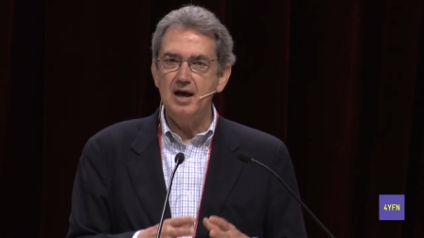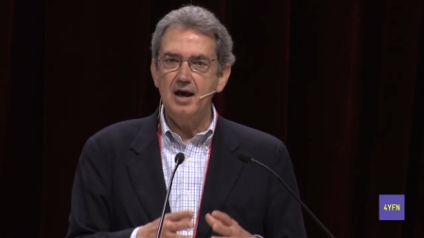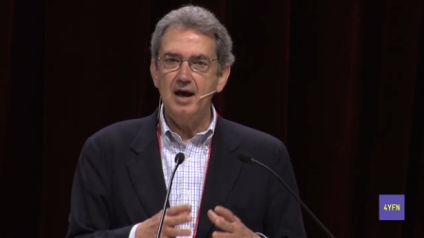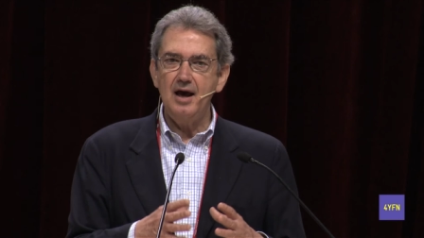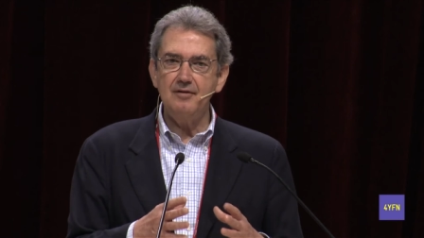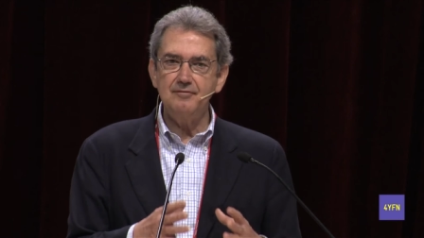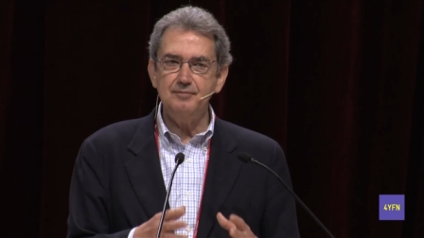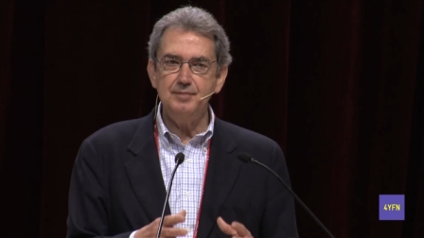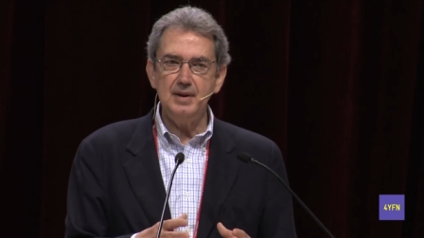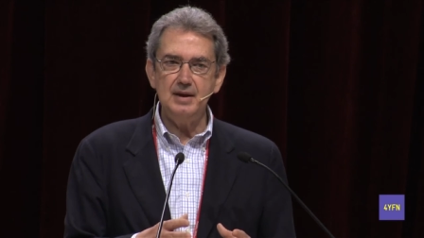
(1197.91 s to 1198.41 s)

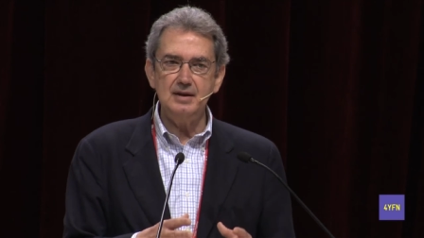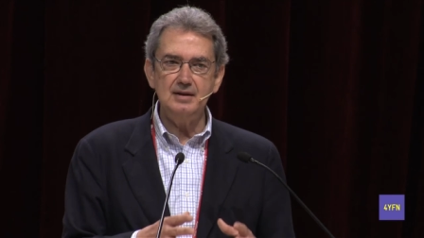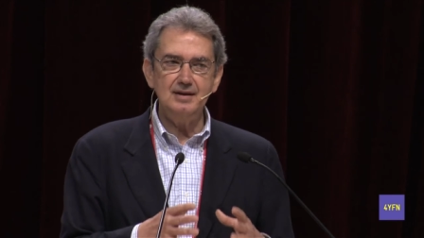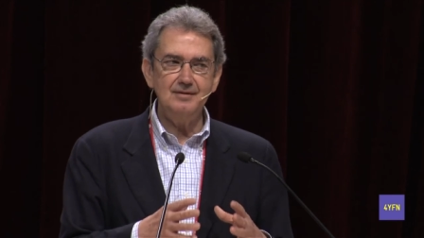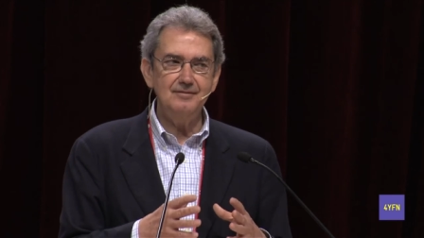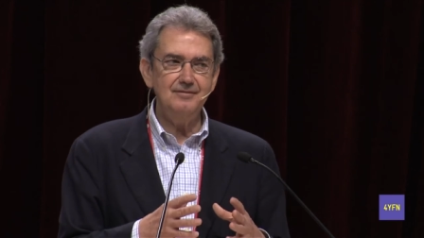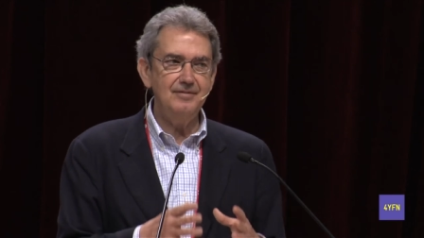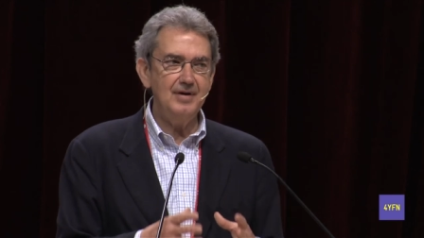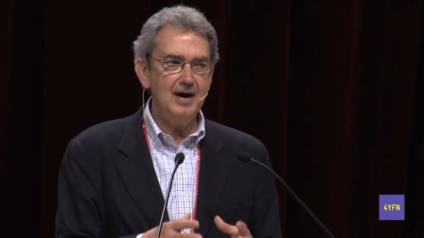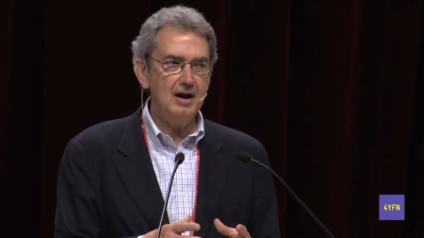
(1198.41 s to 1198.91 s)
have been
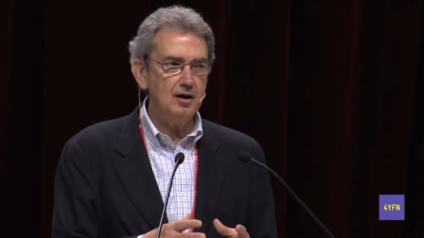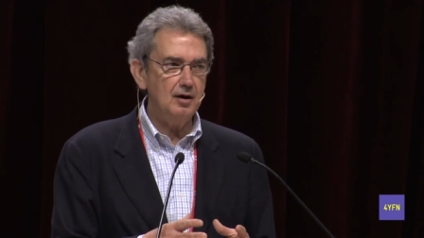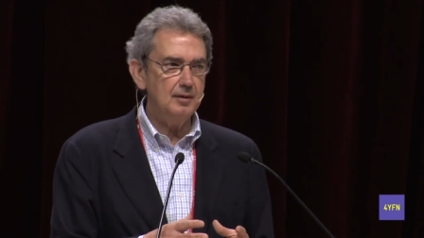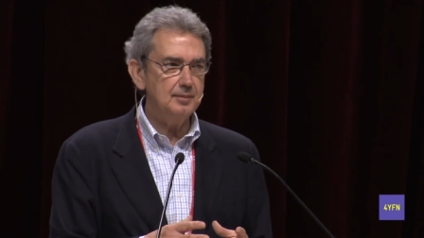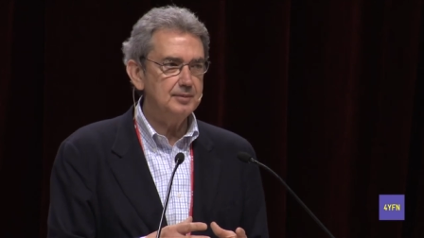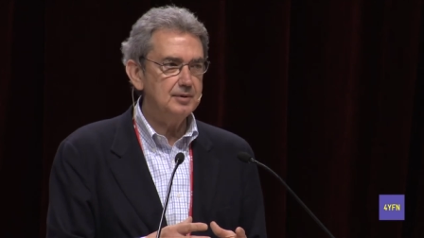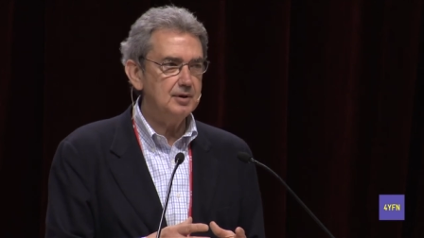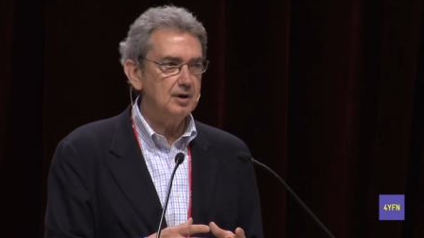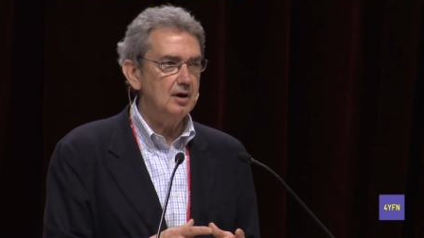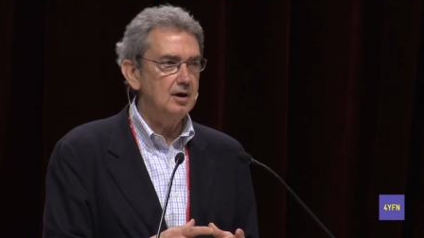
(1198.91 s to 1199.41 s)

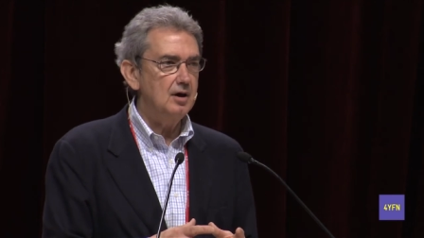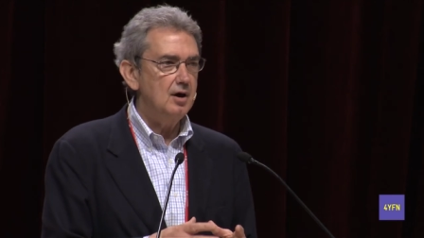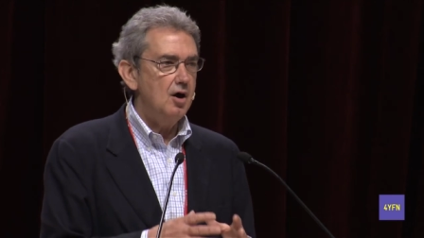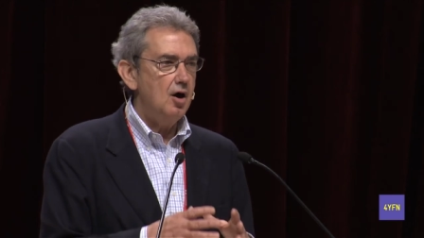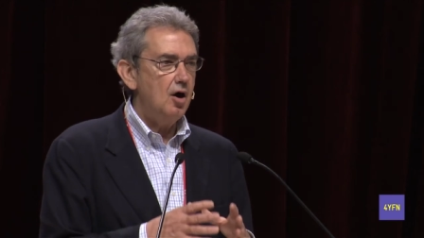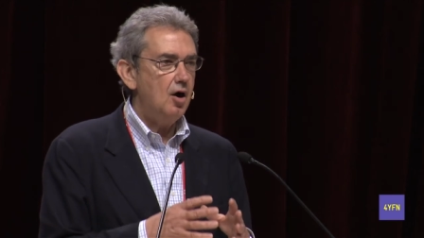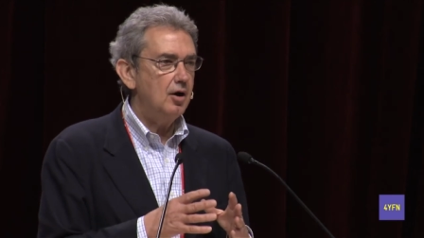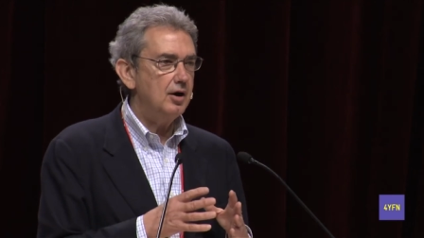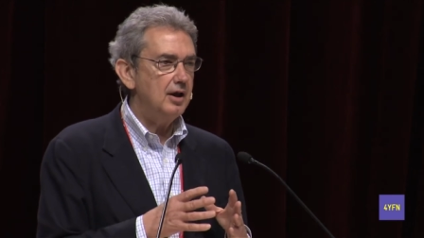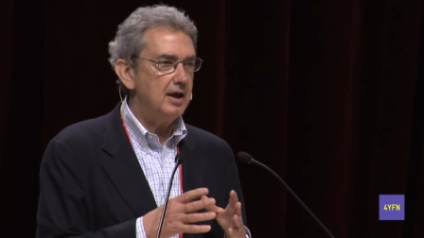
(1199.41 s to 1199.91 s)
developed uh,
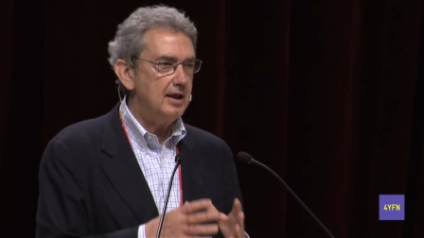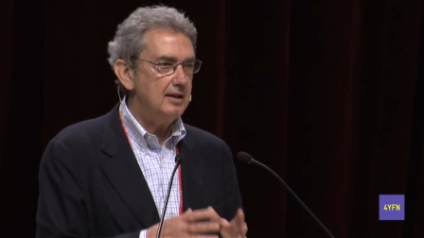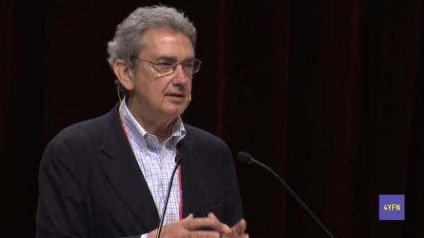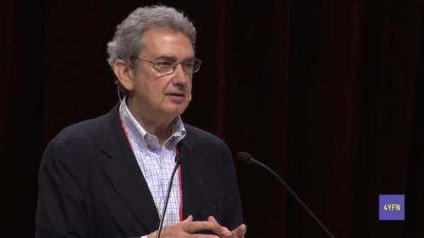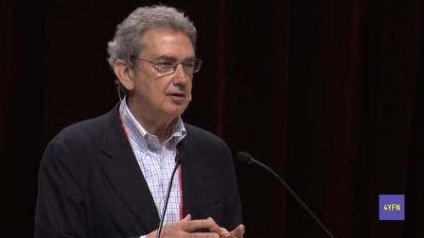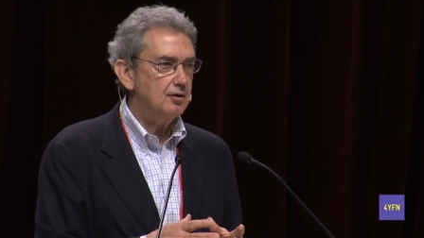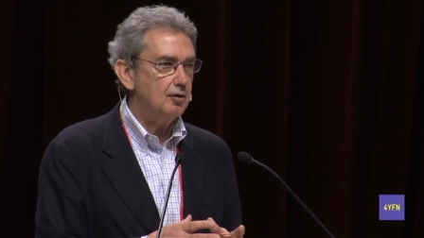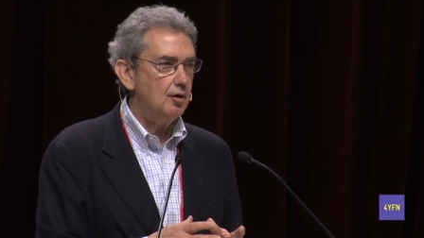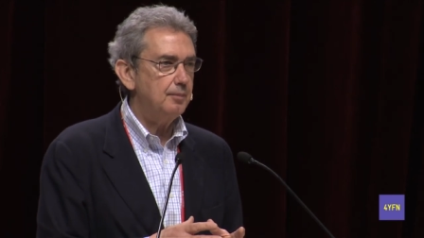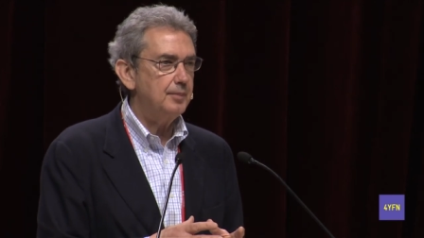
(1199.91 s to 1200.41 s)
on
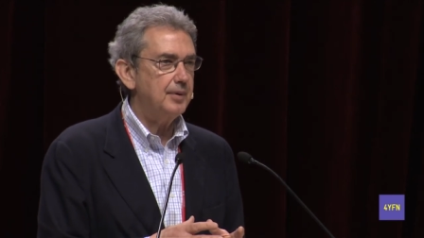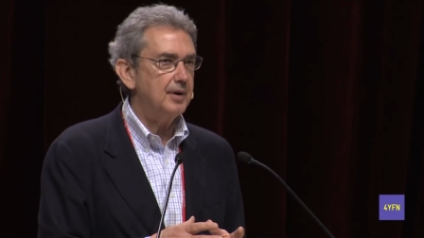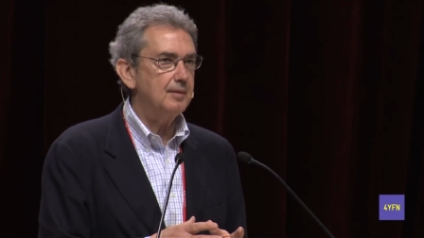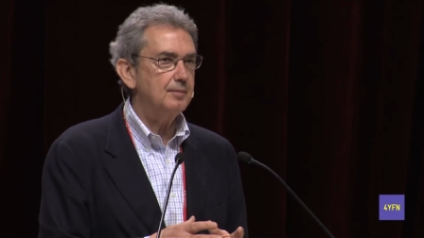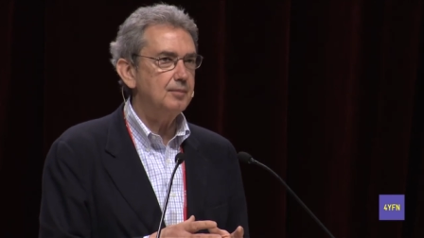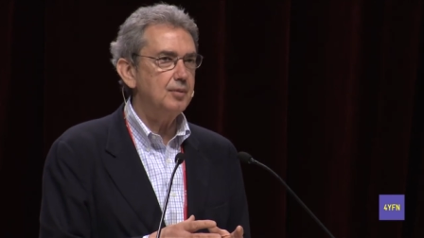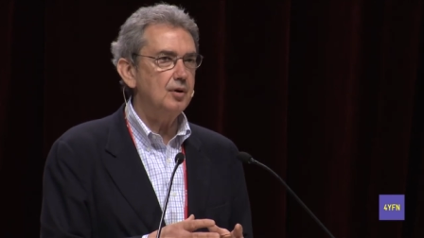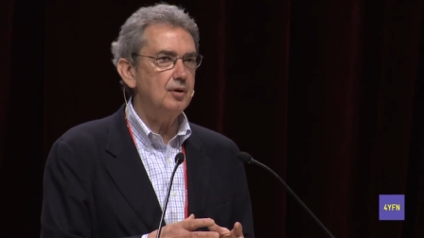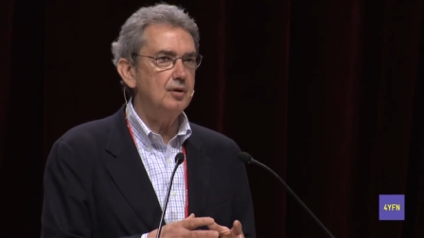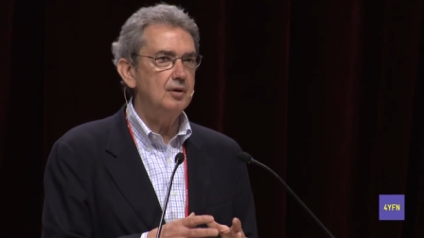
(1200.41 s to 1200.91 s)

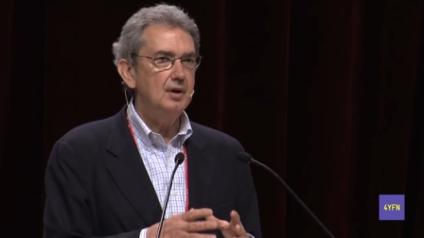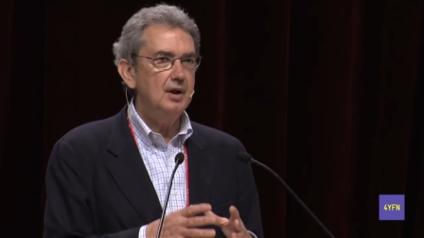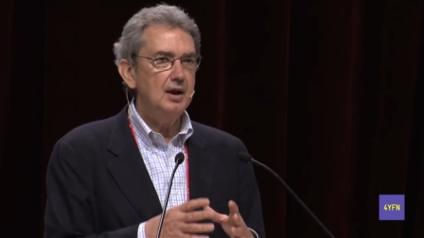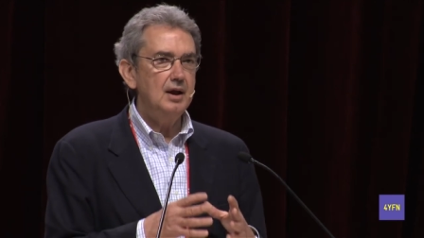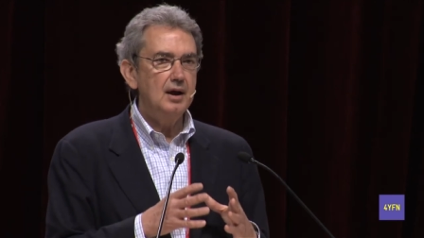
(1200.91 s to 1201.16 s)
interoperable,